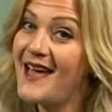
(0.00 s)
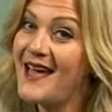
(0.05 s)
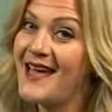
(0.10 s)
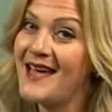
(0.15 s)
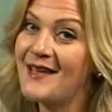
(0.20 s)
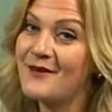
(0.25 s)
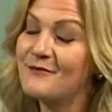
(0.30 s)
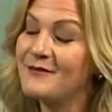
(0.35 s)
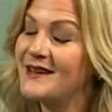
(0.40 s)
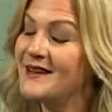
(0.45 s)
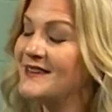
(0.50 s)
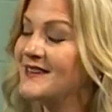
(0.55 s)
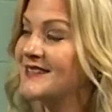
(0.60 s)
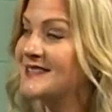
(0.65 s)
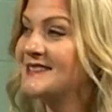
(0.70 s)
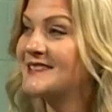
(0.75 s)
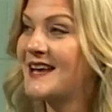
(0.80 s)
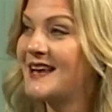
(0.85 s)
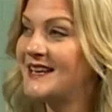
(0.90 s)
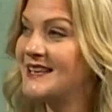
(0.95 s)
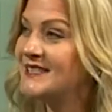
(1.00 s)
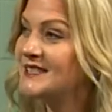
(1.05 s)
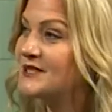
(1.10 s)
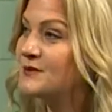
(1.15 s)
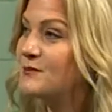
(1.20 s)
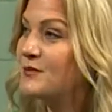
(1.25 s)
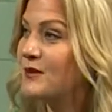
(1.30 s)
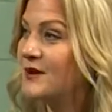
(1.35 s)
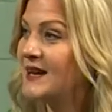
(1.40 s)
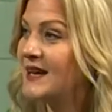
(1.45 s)
and we are excited to
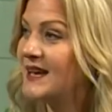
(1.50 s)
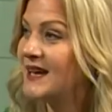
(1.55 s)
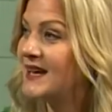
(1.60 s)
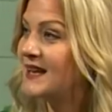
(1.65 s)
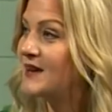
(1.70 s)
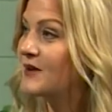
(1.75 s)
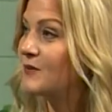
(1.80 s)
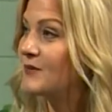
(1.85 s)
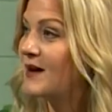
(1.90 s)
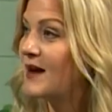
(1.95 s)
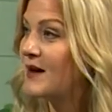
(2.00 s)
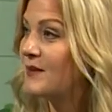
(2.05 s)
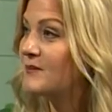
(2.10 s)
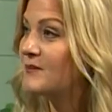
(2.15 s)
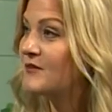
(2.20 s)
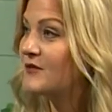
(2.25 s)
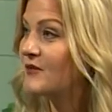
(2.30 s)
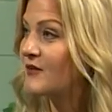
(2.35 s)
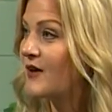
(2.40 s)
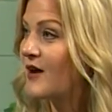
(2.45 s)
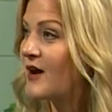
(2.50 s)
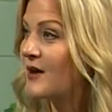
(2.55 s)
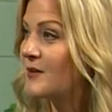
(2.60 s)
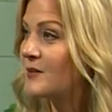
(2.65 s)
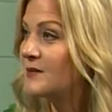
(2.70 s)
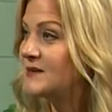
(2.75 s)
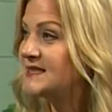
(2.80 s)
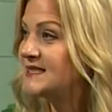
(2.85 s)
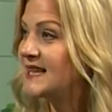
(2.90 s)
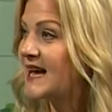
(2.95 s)
bring in a rep
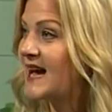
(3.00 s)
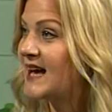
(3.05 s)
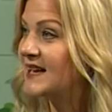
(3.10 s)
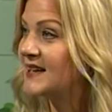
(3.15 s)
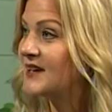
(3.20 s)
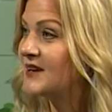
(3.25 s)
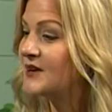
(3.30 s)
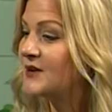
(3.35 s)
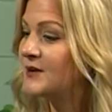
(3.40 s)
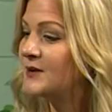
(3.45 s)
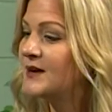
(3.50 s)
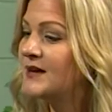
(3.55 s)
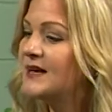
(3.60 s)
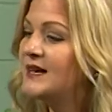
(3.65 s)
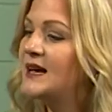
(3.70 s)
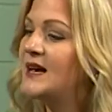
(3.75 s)
from Datto